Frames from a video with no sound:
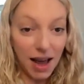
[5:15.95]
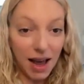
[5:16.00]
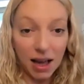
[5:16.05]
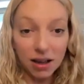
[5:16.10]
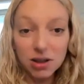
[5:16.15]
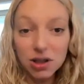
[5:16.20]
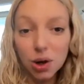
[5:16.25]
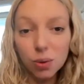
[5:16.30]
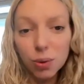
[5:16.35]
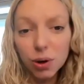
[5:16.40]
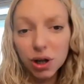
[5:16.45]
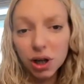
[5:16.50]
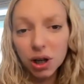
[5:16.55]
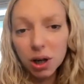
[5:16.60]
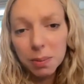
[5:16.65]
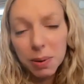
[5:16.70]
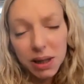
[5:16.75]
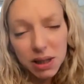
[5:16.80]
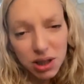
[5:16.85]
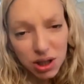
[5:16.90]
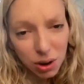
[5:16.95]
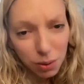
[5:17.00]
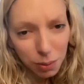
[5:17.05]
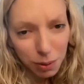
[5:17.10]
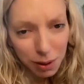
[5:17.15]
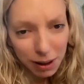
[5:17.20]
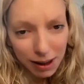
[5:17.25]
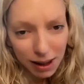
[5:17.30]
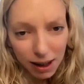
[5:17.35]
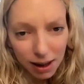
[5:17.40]
And so we're going to be
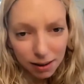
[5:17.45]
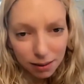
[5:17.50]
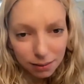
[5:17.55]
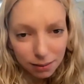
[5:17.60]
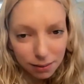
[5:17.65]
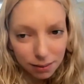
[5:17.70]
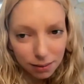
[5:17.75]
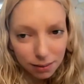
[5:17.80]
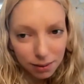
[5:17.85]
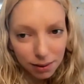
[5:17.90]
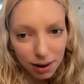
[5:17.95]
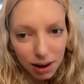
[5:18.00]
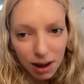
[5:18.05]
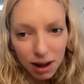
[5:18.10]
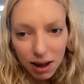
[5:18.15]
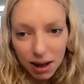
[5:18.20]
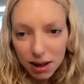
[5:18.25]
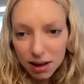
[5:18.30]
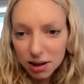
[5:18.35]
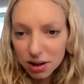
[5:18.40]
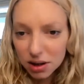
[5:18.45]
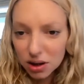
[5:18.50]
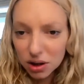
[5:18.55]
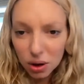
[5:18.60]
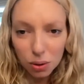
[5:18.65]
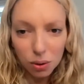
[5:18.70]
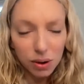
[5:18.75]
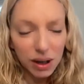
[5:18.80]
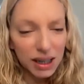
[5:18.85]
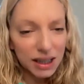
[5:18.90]
doing it in a
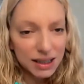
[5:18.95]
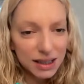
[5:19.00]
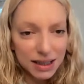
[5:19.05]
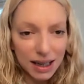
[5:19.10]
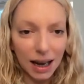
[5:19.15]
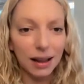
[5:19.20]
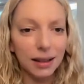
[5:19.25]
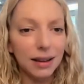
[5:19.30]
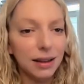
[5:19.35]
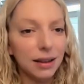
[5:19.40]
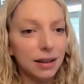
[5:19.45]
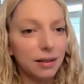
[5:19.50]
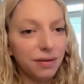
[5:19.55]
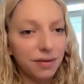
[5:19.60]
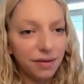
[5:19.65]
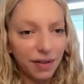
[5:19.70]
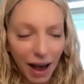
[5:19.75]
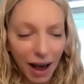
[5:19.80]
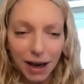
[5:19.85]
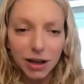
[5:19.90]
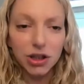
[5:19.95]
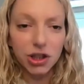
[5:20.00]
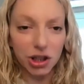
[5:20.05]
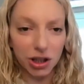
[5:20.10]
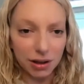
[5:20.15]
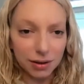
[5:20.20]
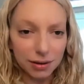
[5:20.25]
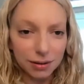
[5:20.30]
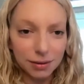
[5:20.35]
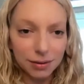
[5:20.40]
storytelling
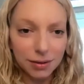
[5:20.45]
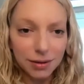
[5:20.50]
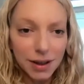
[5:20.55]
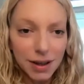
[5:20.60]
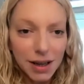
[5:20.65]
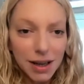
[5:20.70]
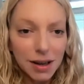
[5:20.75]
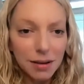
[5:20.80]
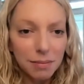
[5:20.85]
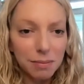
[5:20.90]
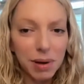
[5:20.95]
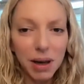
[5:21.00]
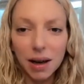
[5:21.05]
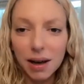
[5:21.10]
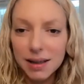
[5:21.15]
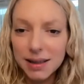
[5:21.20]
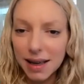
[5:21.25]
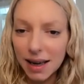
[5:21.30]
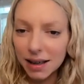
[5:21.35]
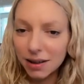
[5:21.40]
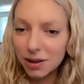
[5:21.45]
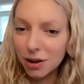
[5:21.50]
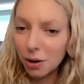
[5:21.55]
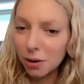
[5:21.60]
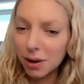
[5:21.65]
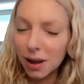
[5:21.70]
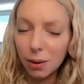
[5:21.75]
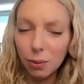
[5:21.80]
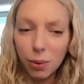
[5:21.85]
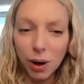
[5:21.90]
fashion, because I
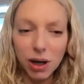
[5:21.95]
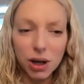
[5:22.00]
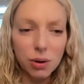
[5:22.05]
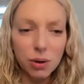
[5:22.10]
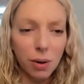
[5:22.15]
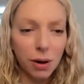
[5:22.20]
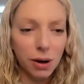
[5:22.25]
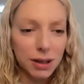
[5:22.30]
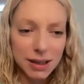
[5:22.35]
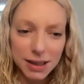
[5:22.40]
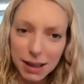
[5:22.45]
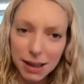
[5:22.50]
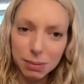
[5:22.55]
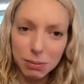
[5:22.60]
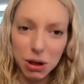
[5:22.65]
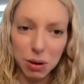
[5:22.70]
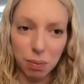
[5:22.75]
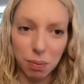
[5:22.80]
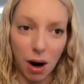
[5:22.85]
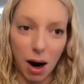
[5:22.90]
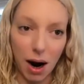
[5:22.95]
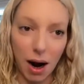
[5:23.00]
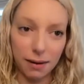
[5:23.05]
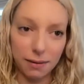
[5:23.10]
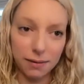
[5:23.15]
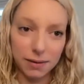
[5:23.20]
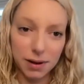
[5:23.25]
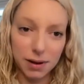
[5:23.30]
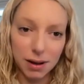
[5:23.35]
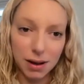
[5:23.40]
know that when you are sleep
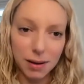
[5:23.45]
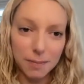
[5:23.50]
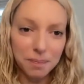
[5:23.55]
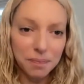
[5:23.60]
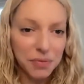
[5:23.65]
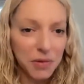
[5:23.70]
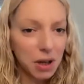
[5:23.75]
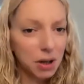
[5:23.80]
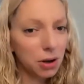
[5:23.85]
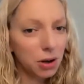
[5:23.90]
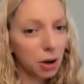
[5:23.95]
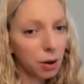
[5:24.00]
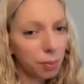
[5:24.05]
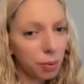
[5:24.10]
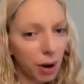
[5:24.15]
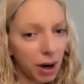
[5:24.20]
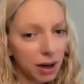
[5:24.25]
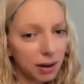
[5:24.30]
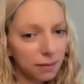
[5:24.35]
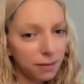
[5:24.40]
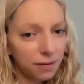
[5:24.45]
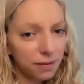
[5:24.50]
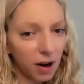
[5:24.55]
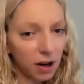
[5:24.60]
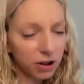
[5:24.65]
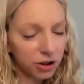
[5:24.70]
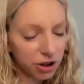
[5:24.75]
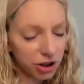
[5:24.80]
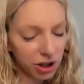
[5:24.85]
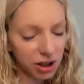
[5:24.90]
deprived, your brain
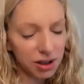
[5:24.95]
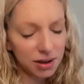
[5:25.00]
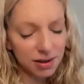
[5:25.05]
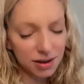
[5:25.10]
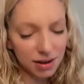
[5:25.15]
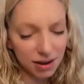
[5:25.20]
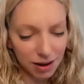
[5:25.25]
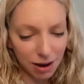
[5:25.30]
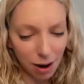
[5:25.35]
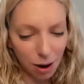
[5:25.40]
functions,